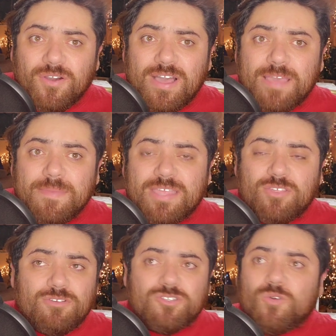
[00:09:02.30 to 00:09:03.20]
I mean,
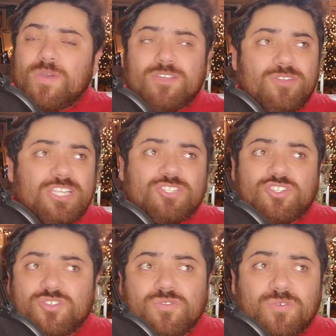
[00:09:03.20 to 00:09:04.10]
you do what you need to
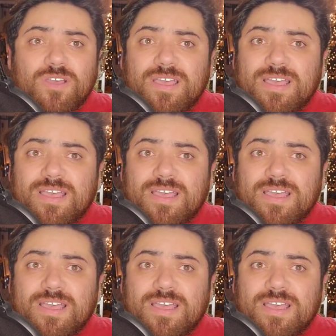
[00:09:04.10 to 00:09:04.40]
do.